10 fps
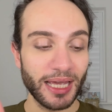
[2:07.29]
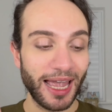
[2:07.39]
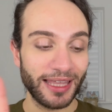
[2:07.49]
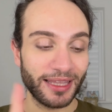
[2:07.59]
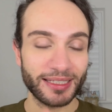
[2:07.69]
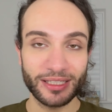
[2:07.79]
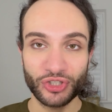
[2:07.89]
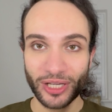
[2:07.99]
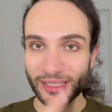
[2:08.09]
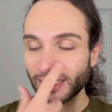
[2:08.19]
and they
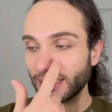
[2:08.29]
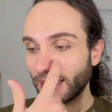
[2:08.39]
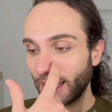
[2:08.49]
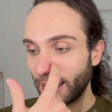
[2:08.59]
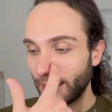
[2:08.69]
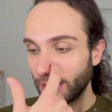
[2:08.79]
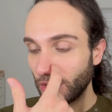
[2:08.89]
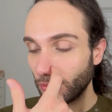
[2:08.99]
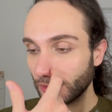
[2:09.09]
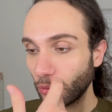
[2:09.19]
suggested that
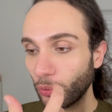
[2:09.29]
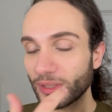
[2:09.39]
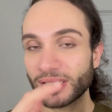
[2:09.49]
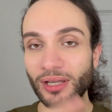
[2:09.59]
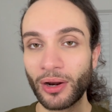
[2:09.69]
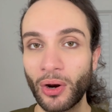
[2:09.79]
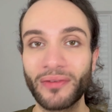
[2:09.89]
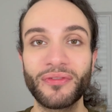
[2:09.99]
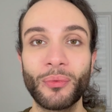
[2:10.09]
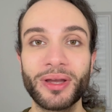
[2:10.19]
you would always start
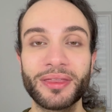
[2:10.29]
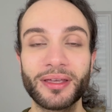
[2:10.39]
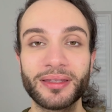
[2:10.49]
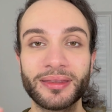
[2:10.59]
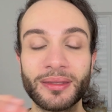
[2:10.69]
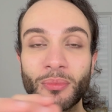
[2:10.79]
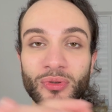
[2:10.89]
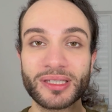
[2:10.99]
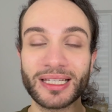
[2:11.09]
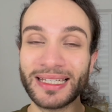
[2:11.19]
off with the
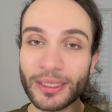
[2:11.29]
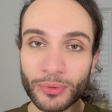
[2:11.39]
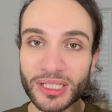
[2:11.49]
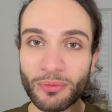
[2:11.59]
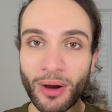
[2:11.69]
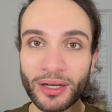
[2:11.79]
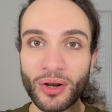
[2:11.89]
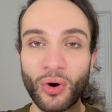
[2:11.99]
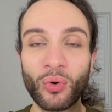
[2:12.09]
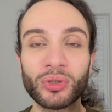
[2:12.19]
most liquidy
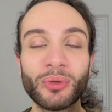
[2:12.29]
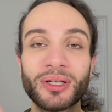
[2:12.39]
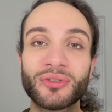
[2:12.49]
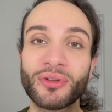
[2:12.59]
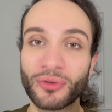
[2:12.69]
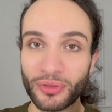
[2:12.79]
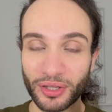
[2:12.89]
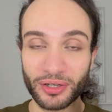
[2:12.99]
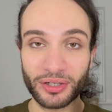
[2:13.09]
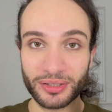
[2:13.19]
one all the way to the
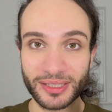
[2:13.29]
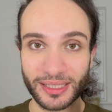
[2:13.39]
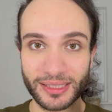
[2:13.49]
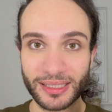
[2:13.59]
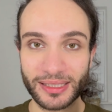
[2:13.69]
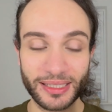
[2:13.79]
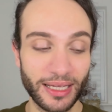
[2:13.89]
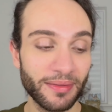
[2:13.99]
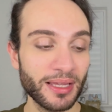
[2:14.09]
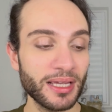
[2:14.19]
thicker consistency.